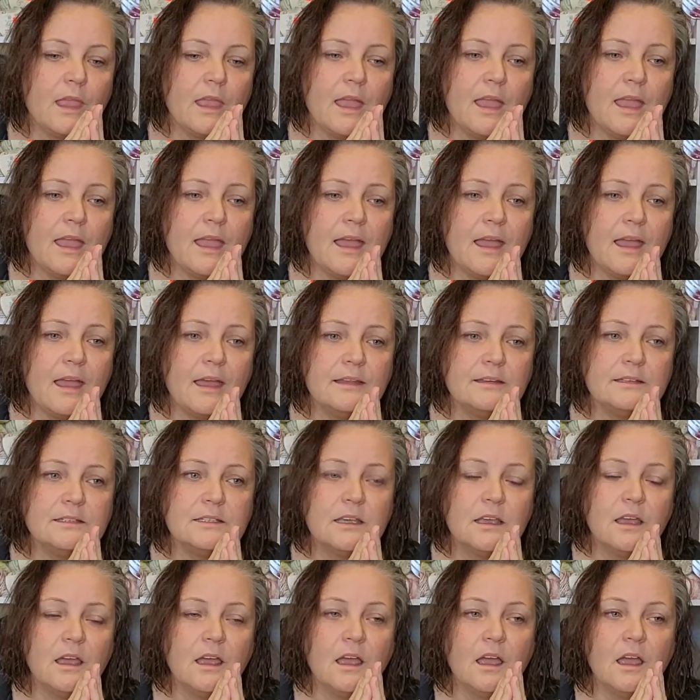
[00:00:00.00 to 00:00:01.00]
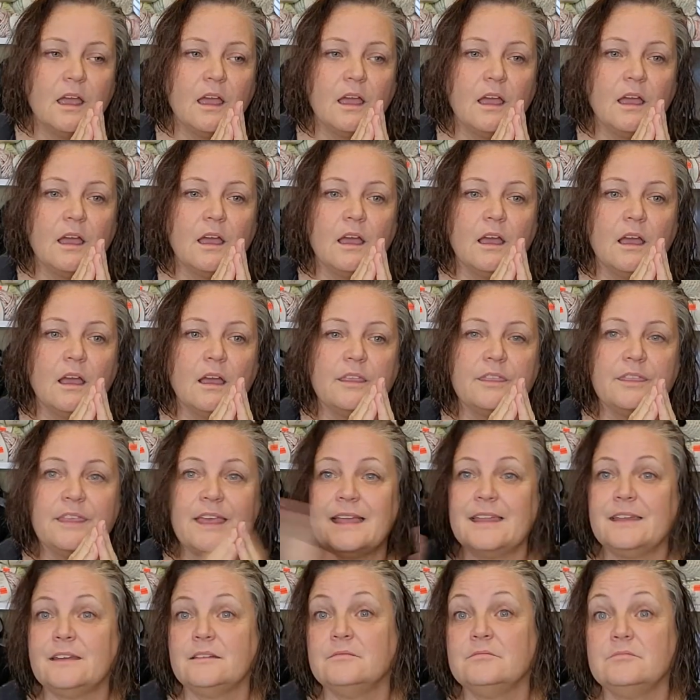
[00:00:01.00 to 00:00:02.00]
And
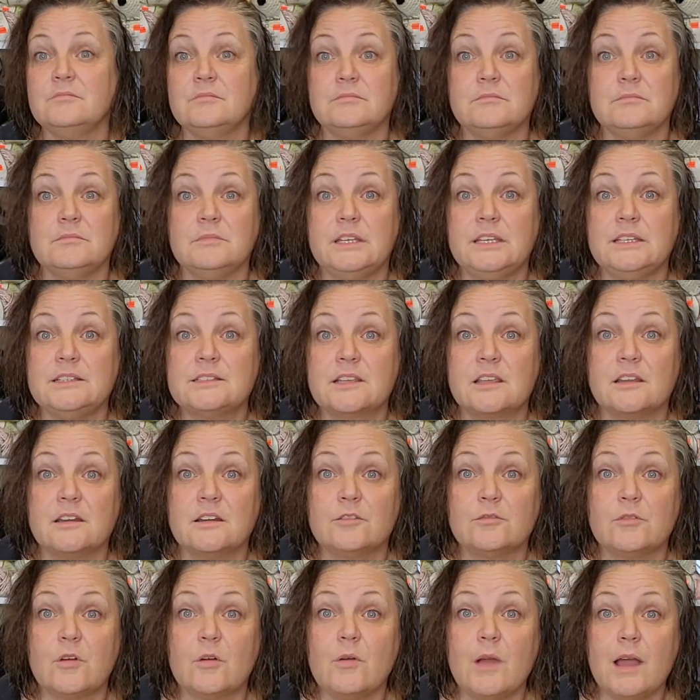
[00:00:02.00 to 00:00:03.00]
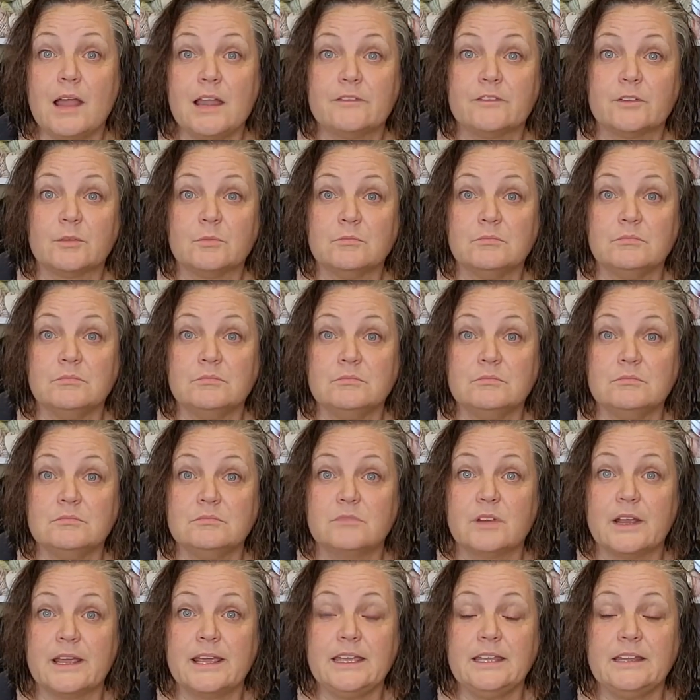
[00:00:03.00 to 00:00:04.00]
then he's going to grow out of them,
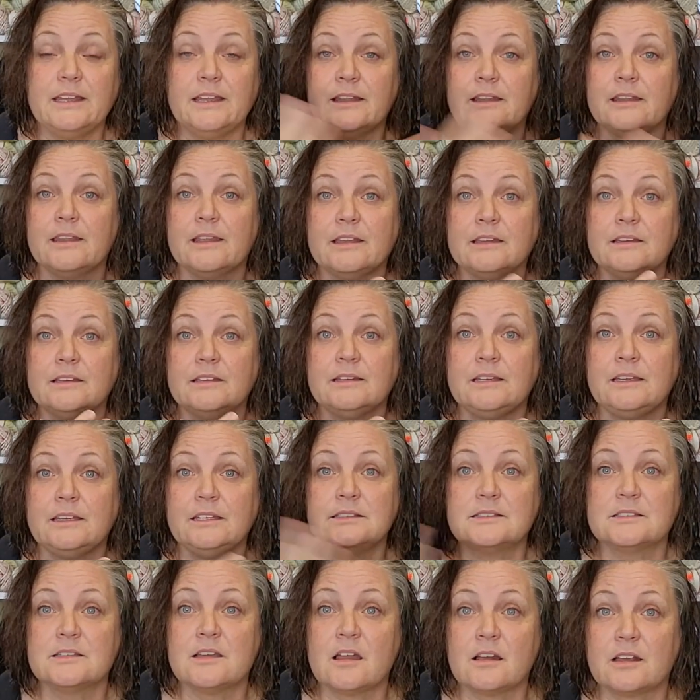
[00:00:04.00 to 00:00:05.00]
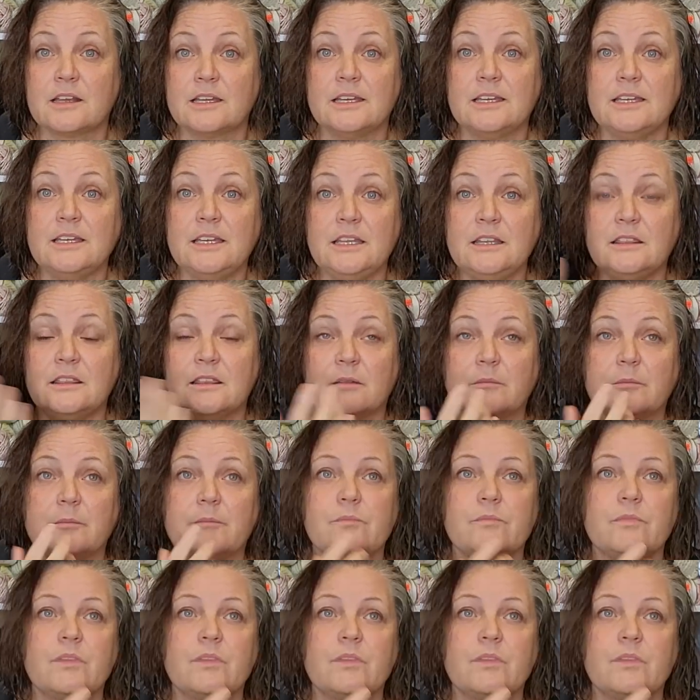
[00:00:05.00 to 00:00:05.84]
right? And then he's not going to need them.